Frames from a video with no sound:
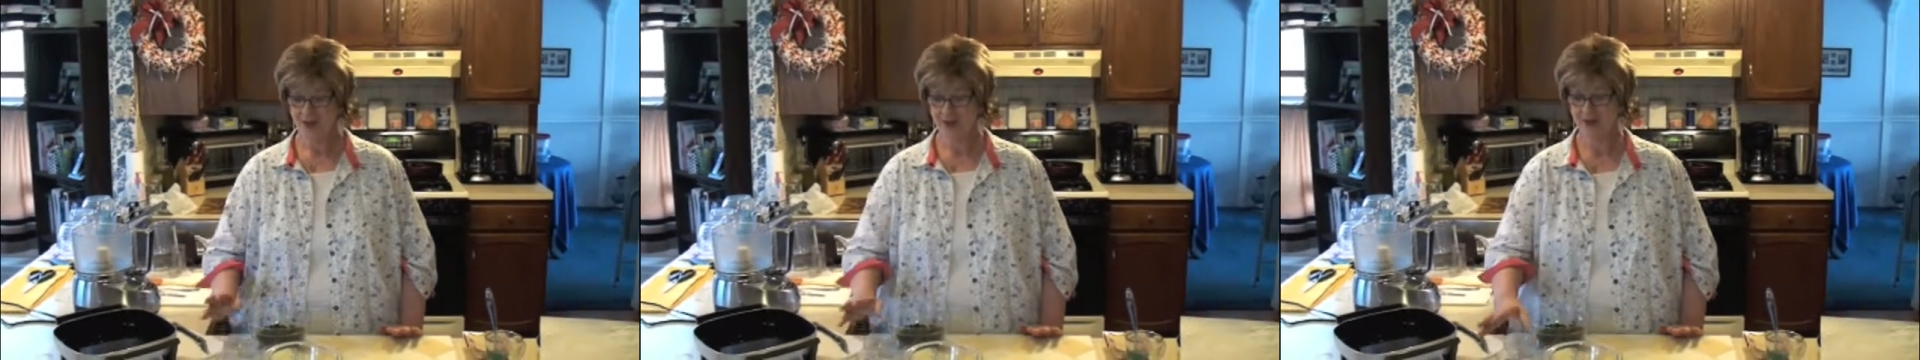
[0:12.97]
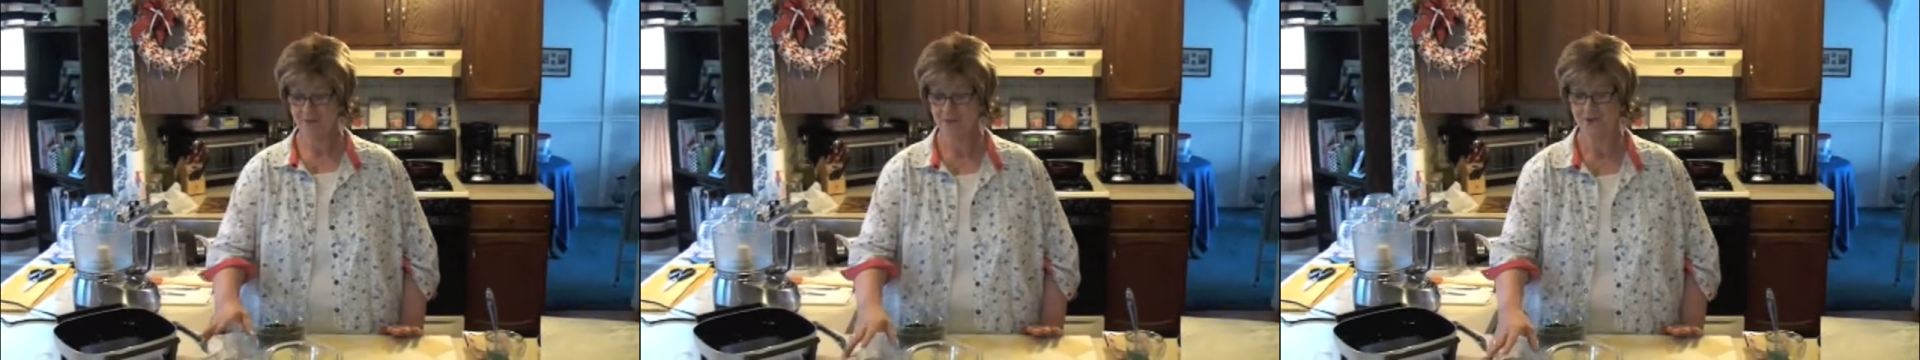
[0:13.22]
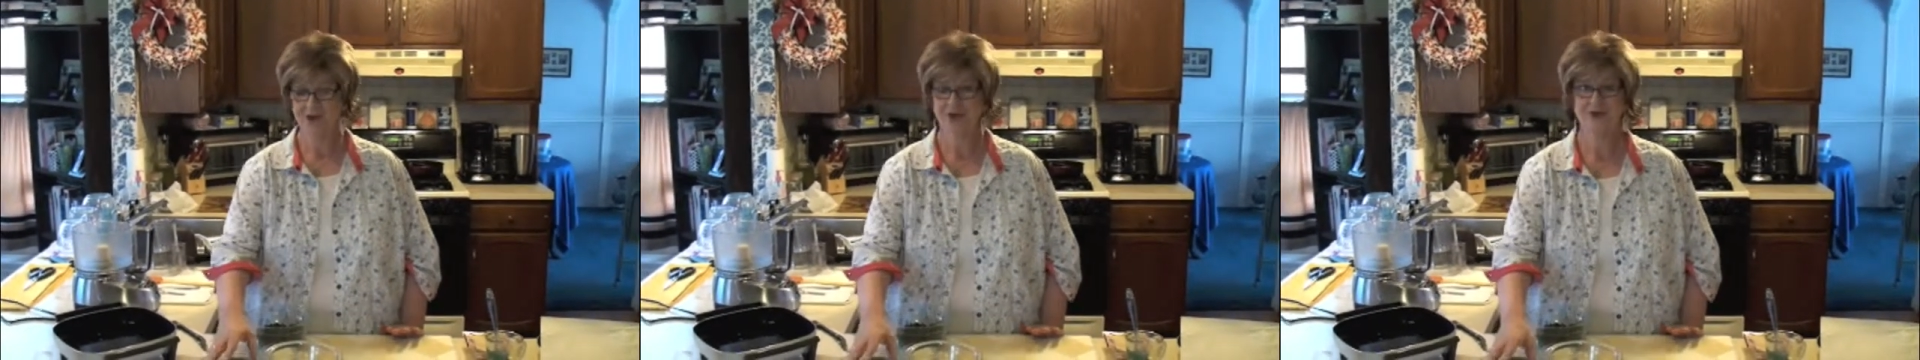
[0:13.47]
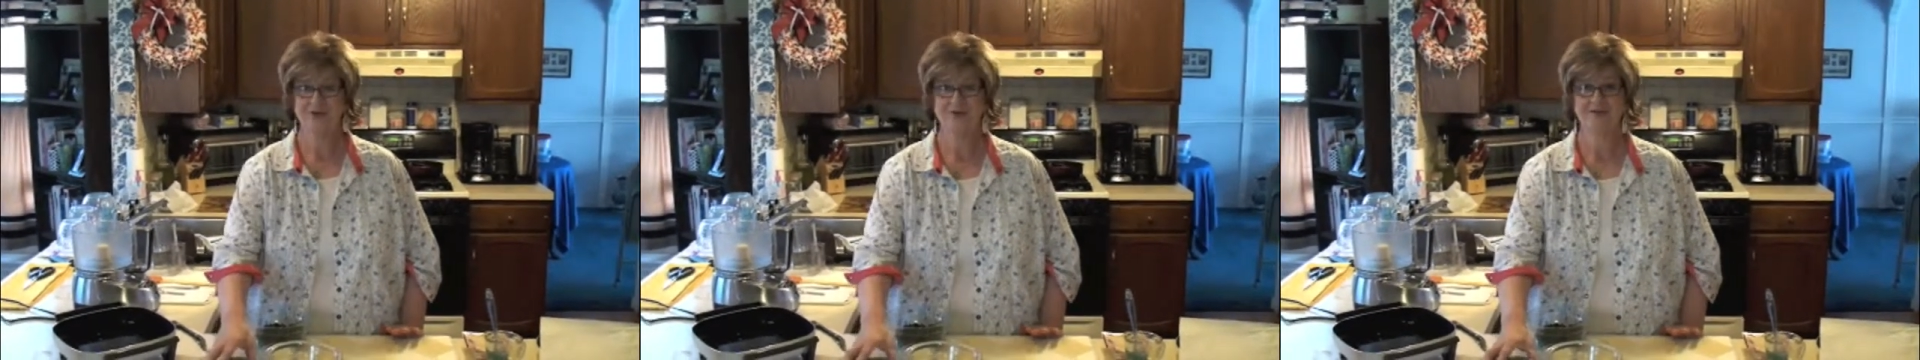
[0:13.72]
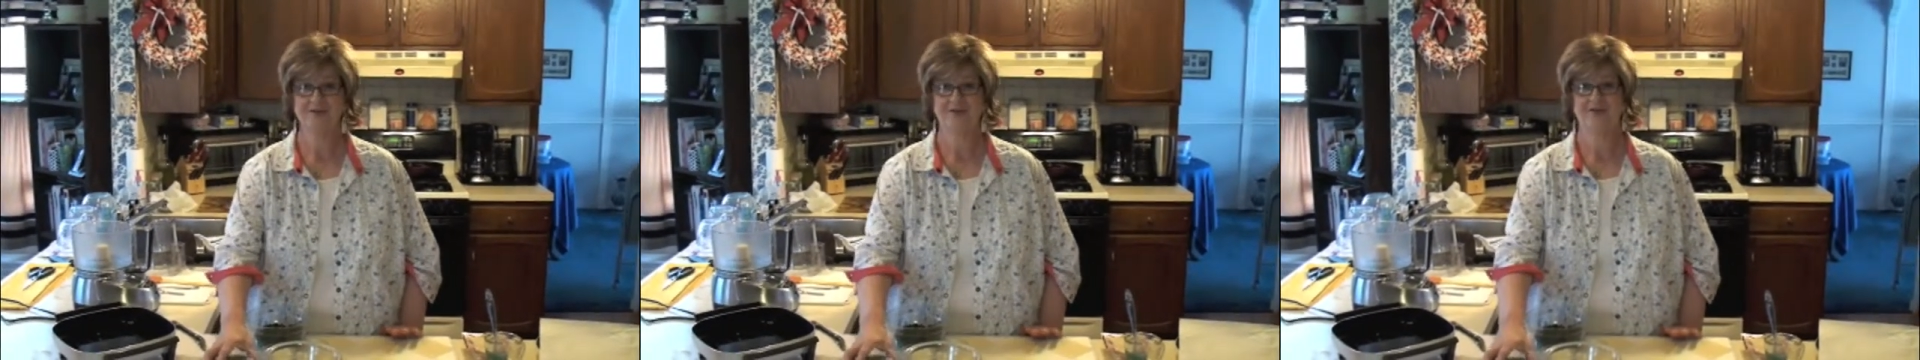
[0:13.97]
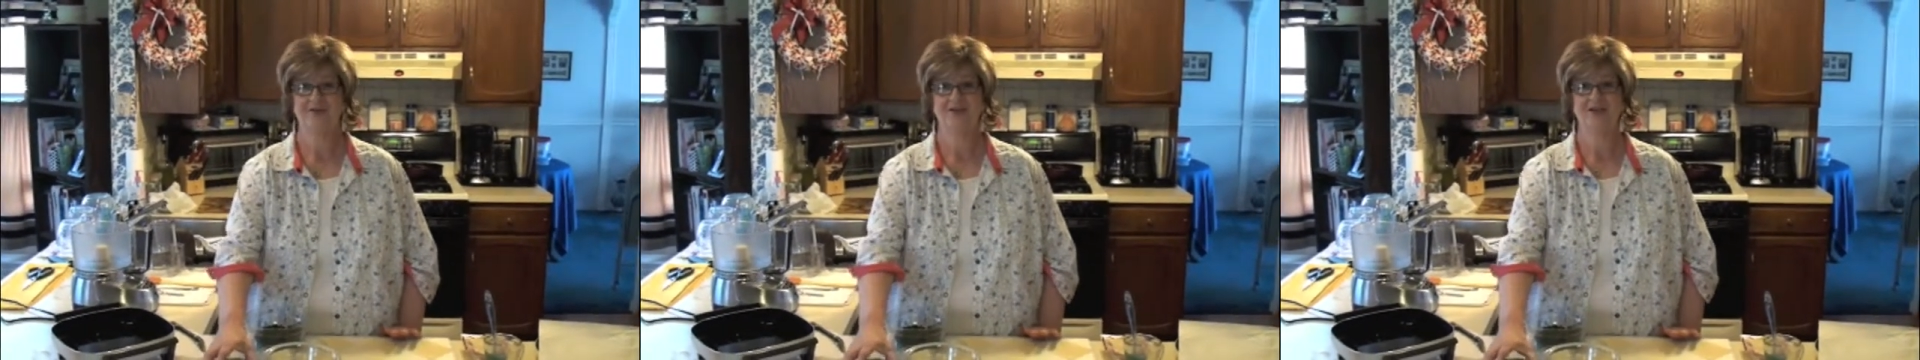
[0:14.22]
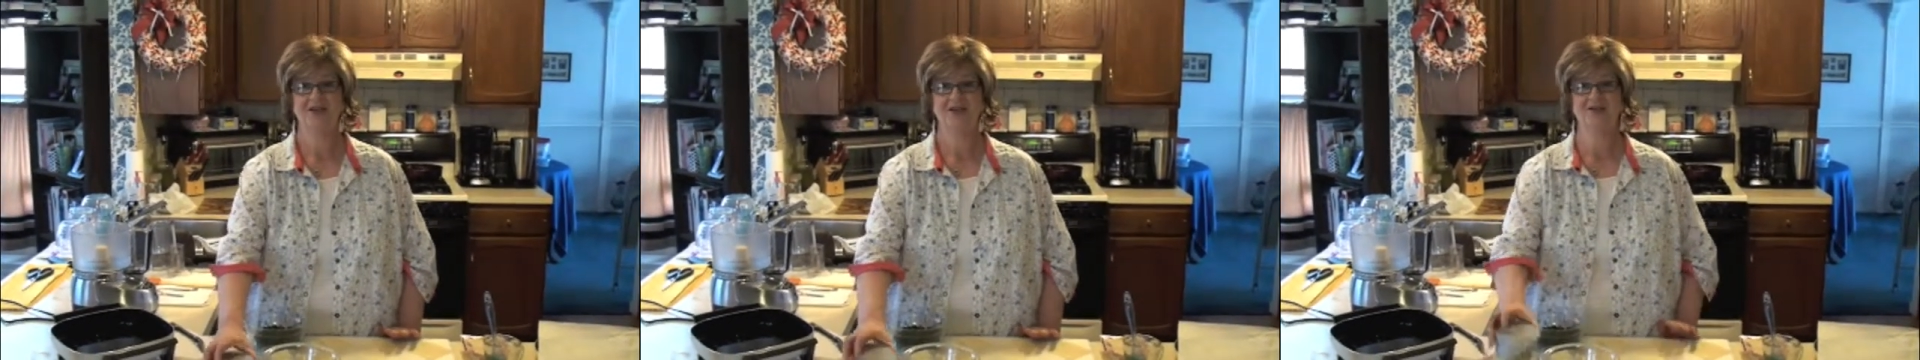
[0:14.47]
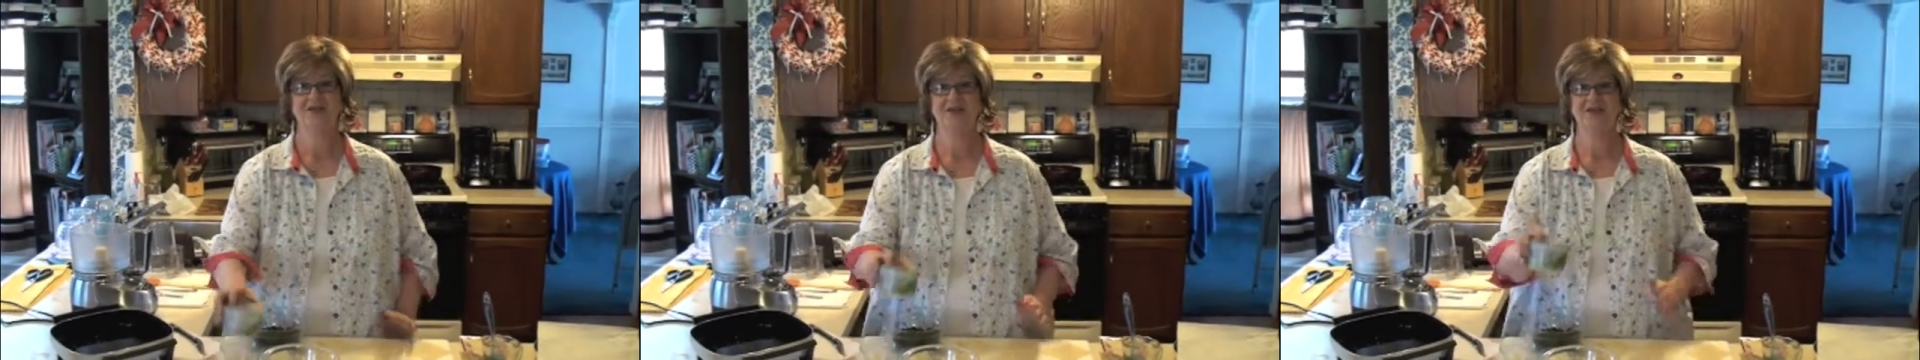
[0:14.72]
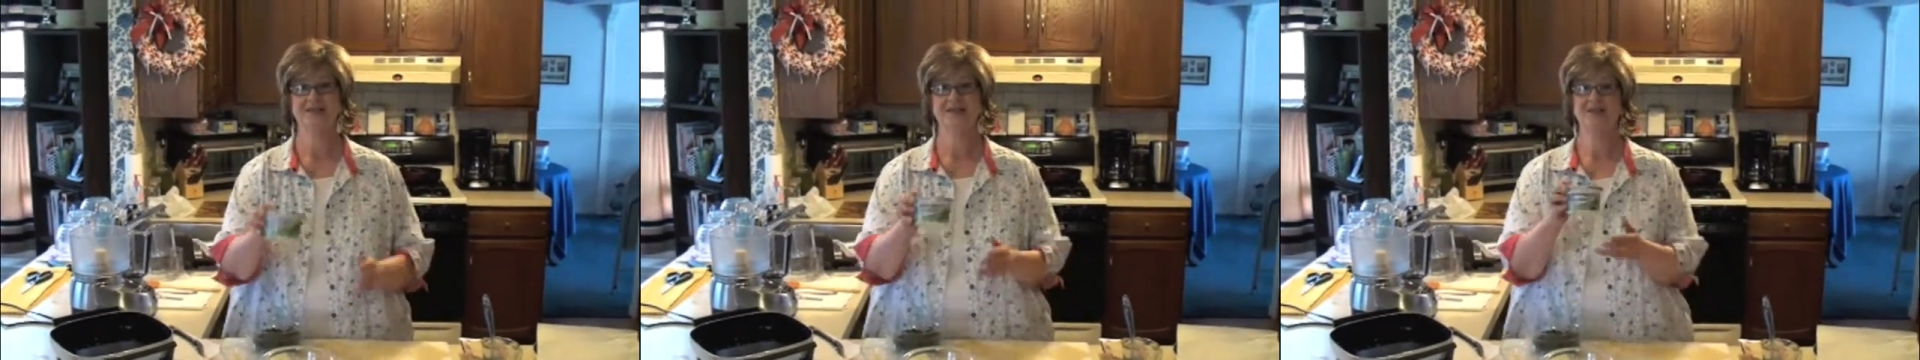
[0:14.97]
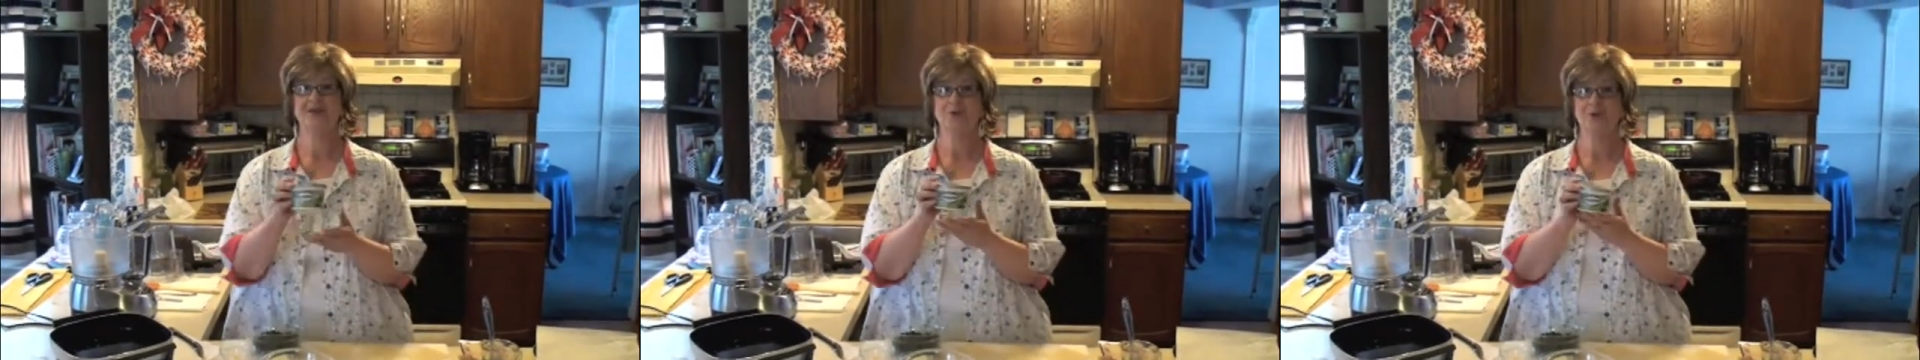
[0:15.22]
And we're going to use Philadelphia's